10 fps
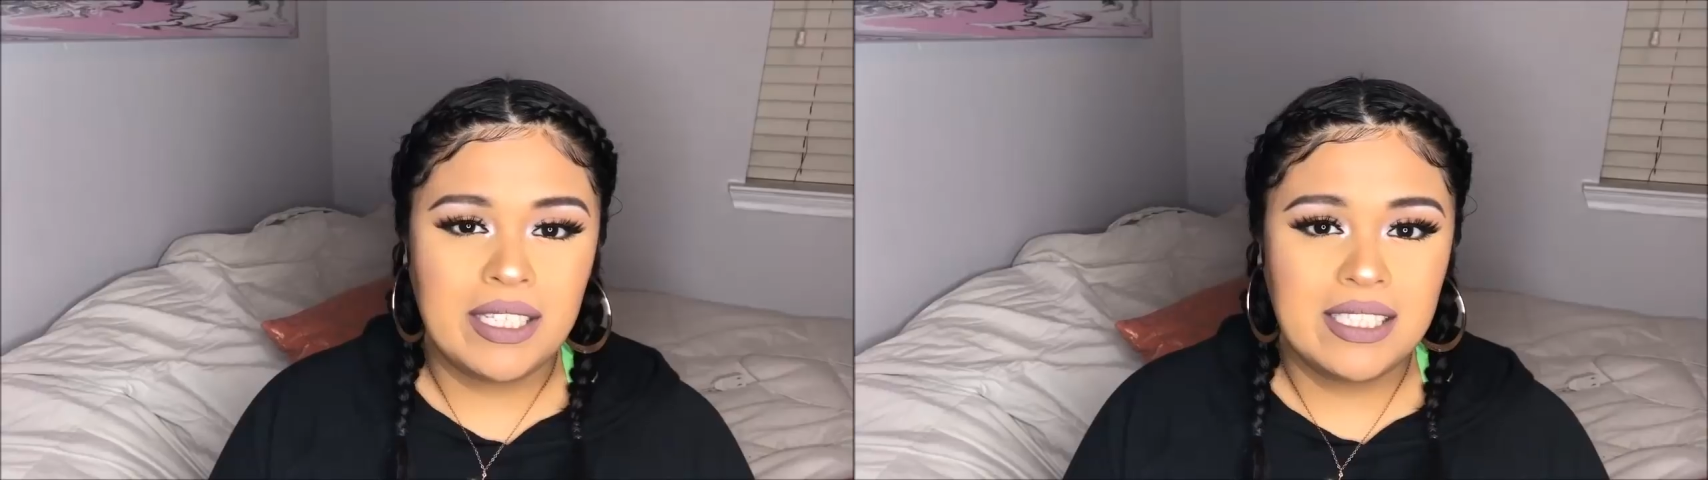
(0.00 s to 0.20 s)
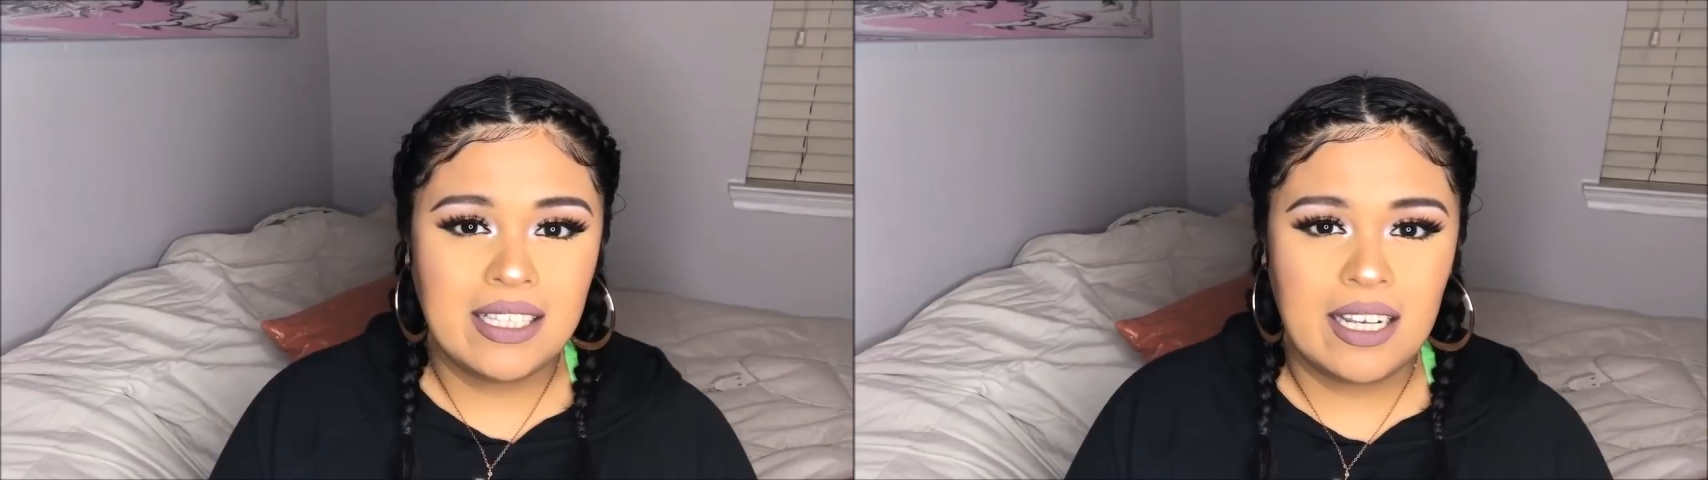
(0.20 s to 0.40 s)

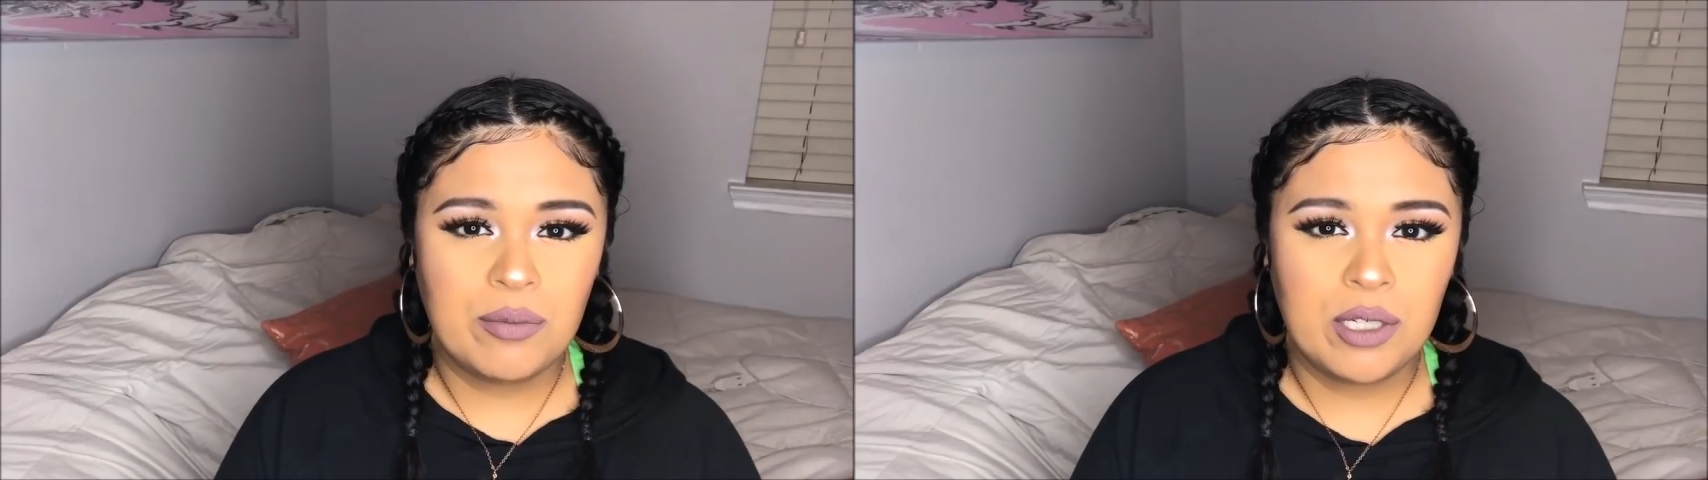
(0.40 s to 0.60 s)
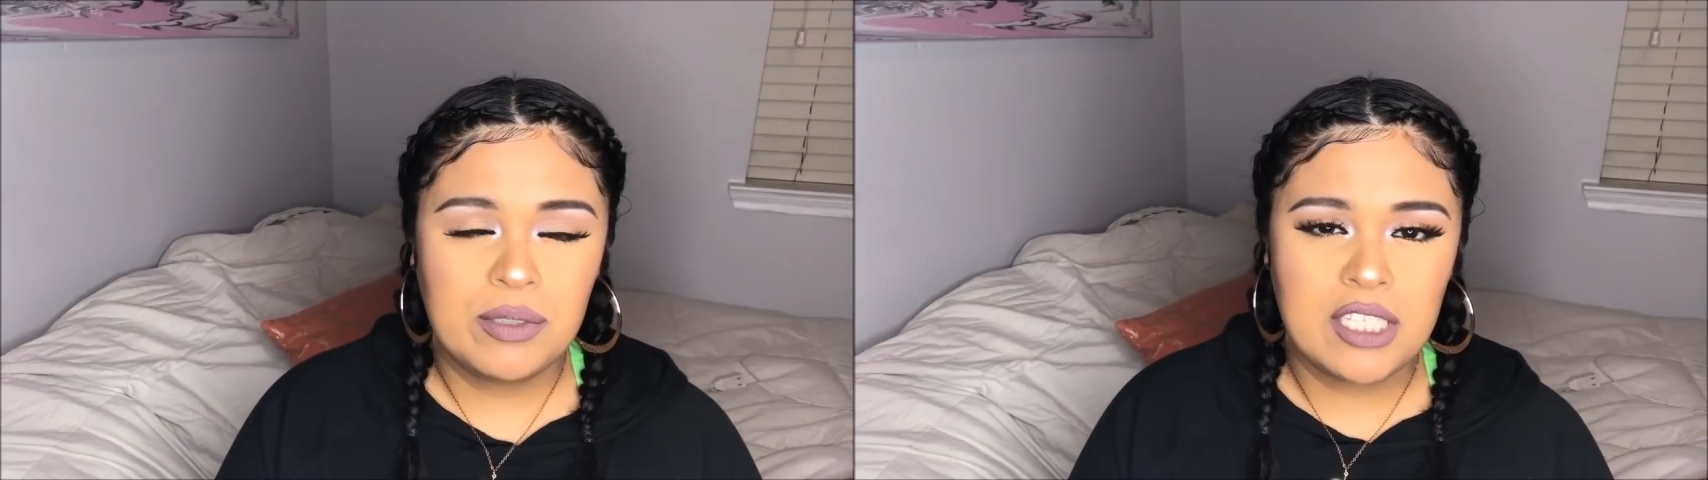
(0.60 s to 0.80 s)
Basically,
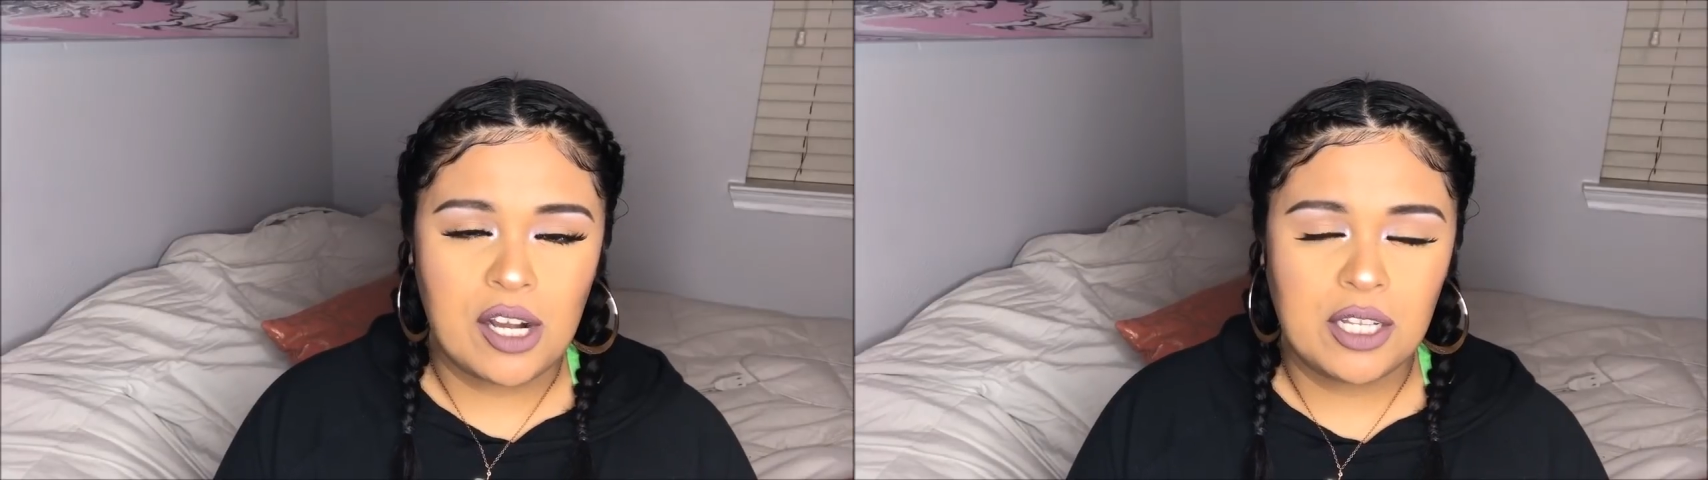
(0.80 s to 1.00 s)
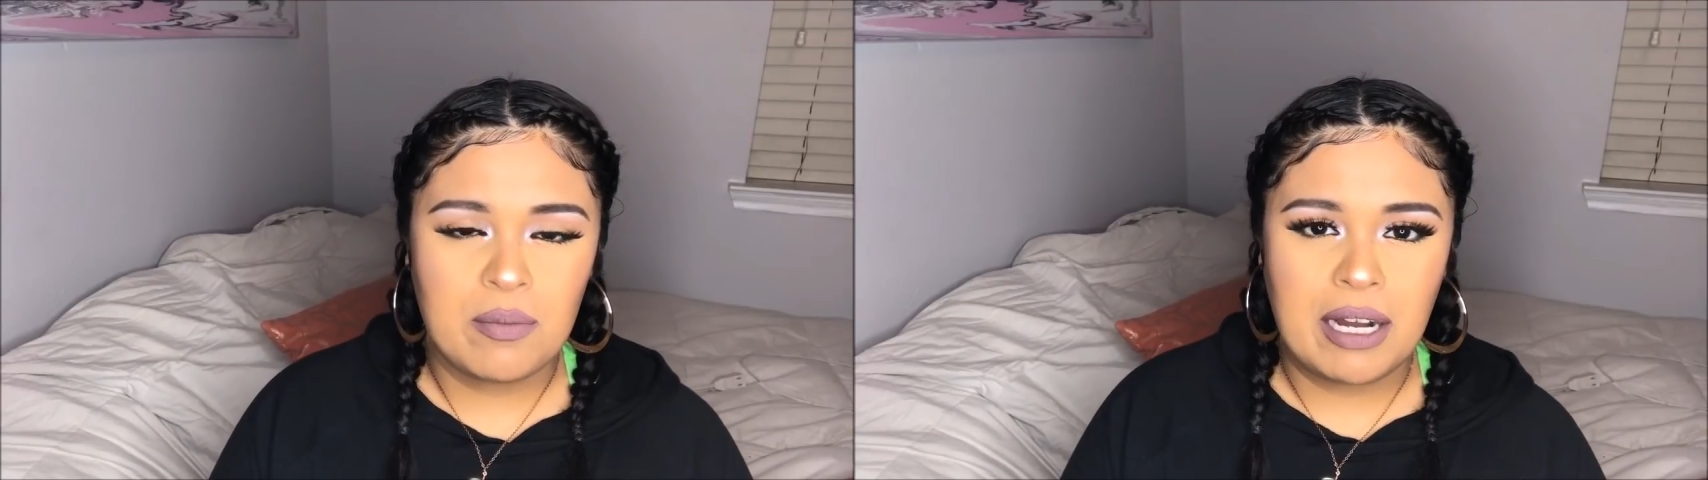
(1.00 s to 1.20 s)
I'm going to be
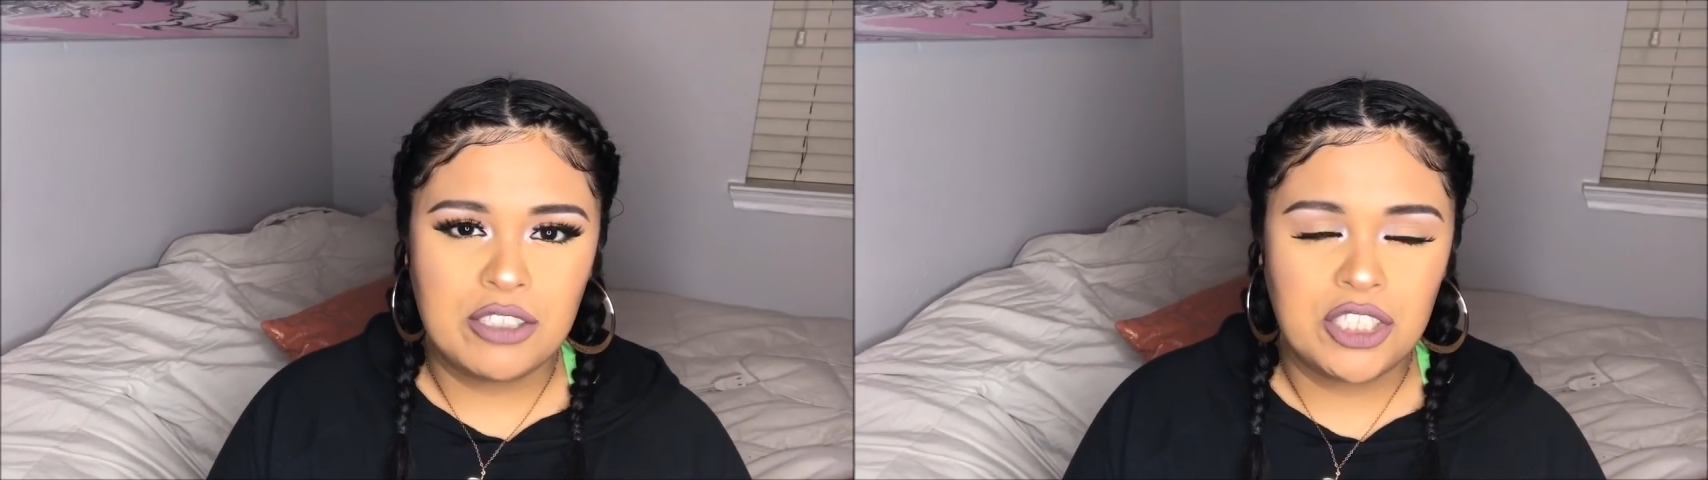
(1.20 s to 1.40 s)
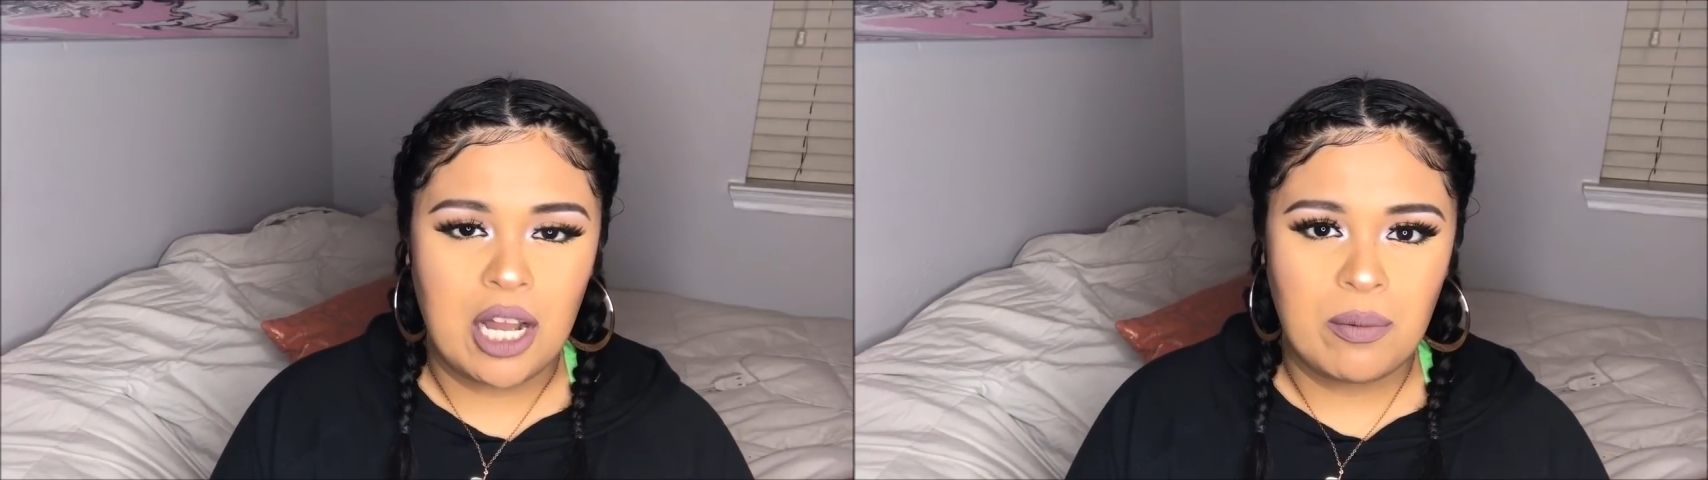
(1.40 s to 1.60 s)
talking
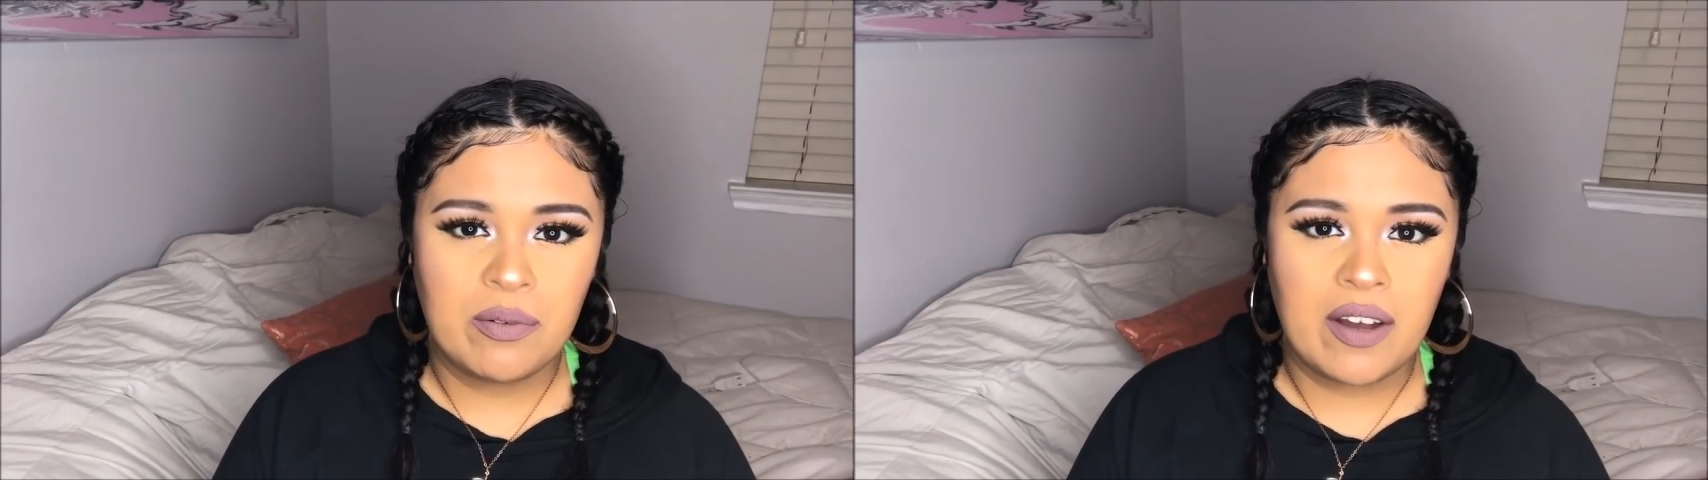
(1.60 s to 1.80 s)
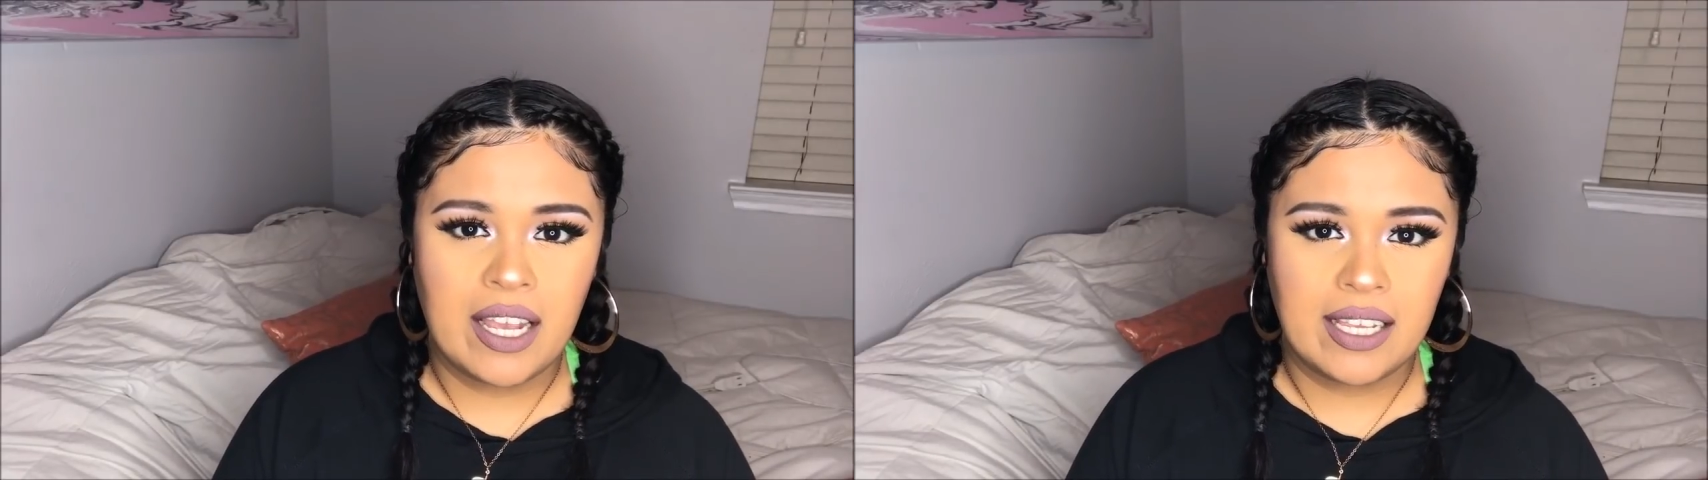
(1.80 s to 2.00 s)
about
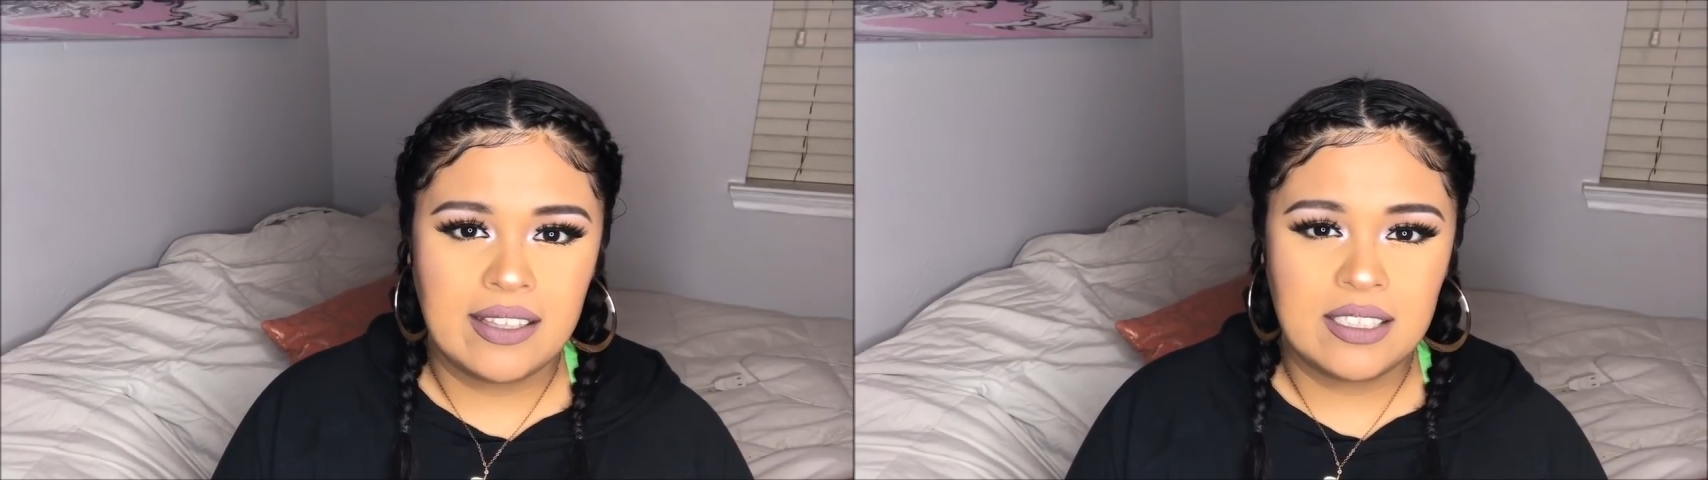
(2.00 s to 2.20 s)
Shopify